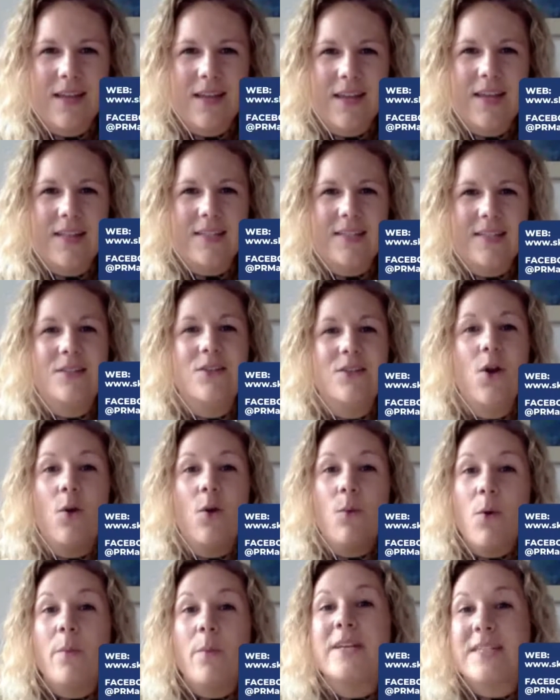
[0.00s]
It's not
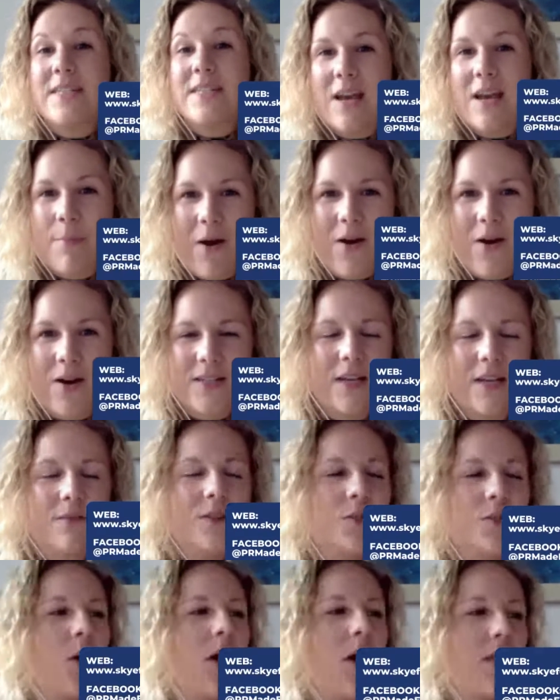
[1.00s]
what we're saying about ourselves,
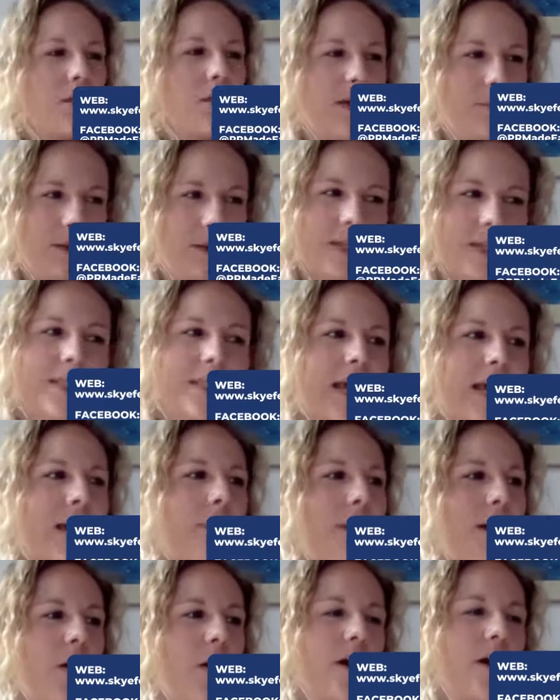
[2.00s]
it's what other people are
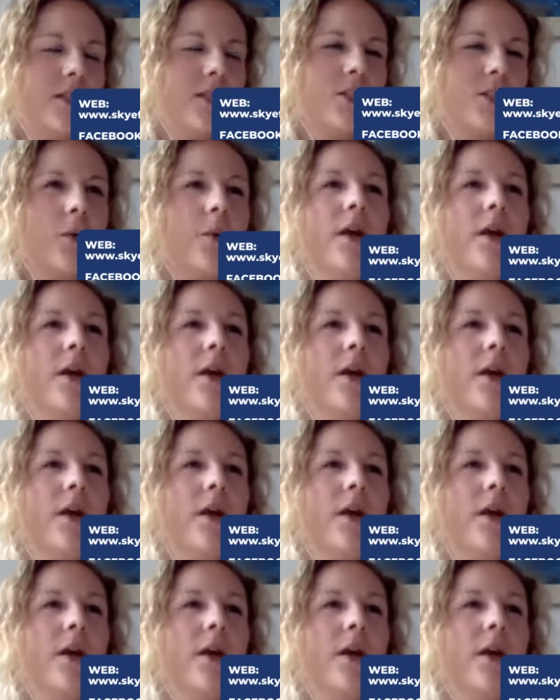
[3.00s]
saying about us.